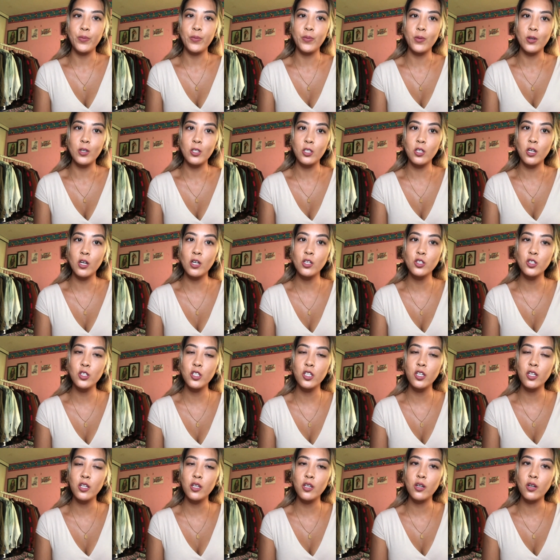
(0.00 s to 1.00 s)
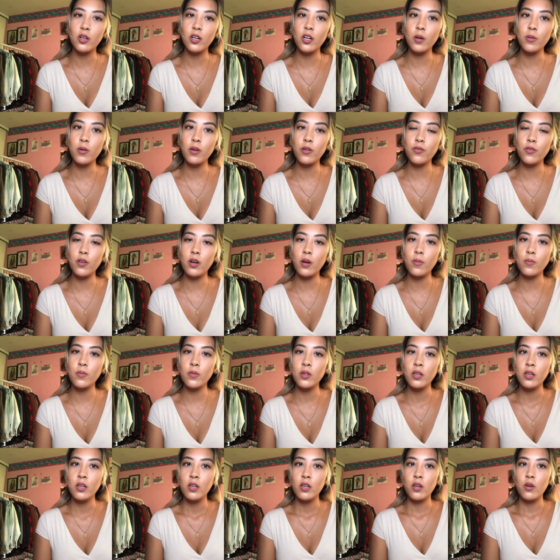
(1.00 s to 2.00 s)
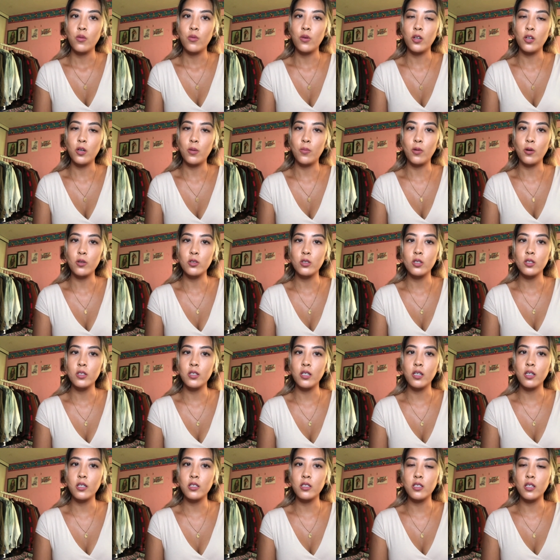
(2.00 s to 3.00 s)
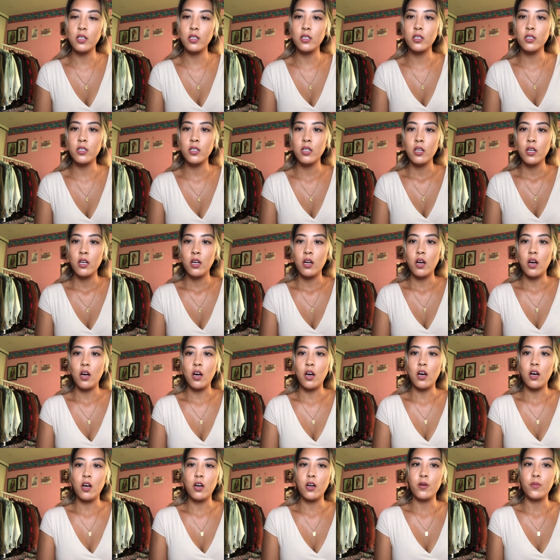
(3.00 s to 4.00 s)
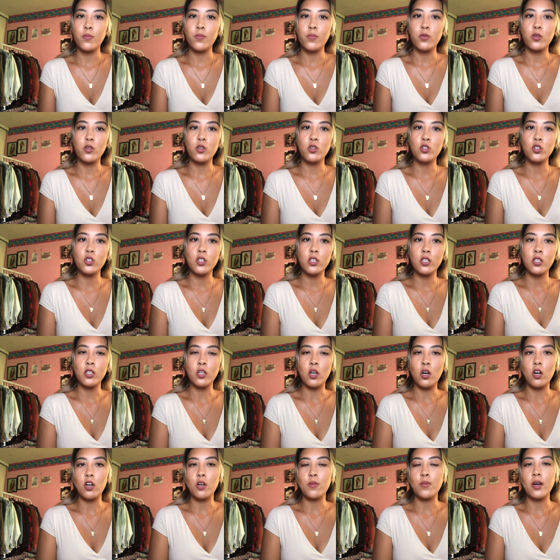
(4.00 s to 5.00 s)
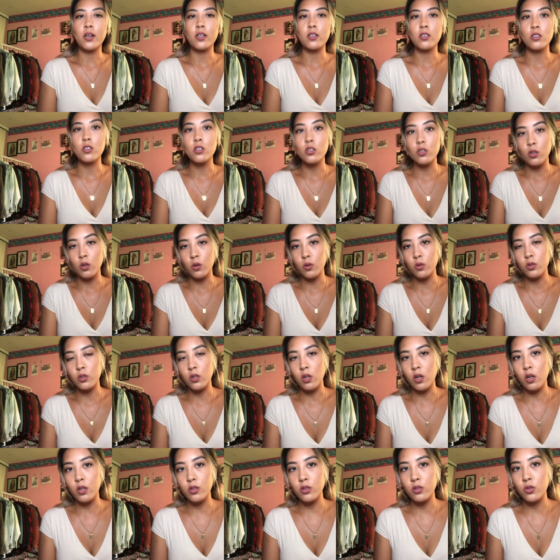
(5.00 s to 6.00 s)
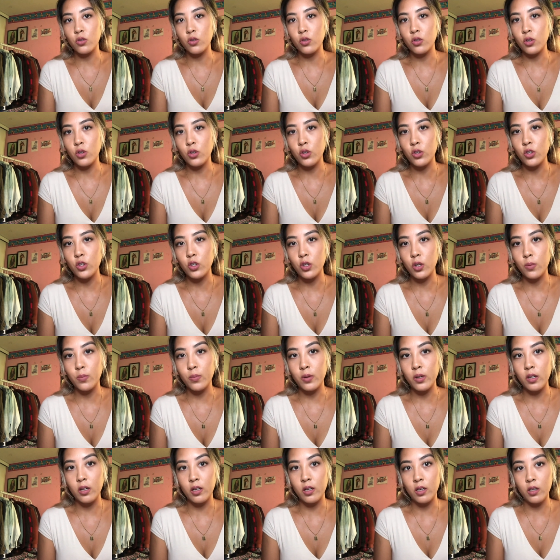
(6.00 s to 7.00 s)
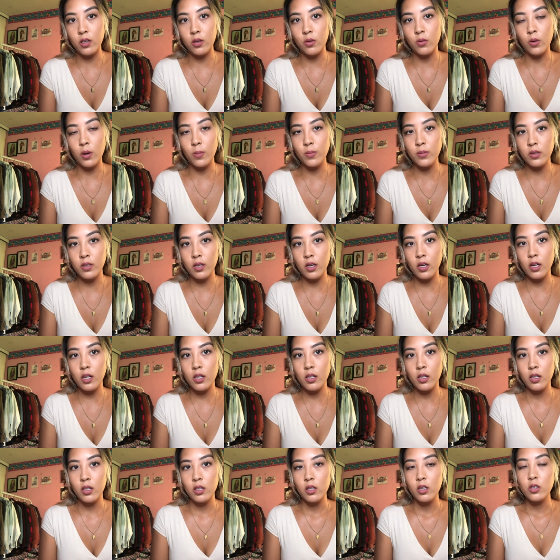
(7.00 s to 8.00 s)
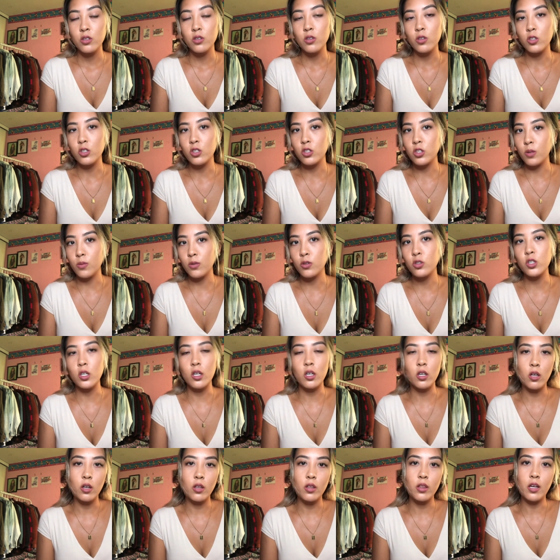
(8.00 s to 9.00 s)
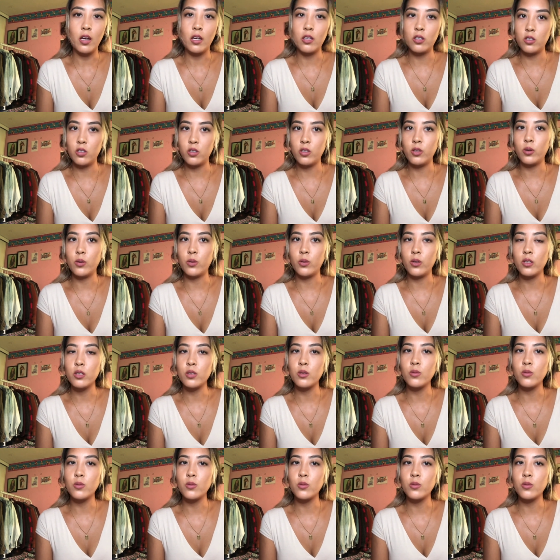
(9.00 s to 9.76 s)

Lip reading: which country you're coming from when you're purchasing, since usually it automatically goes onto their European website. So just double check on that too as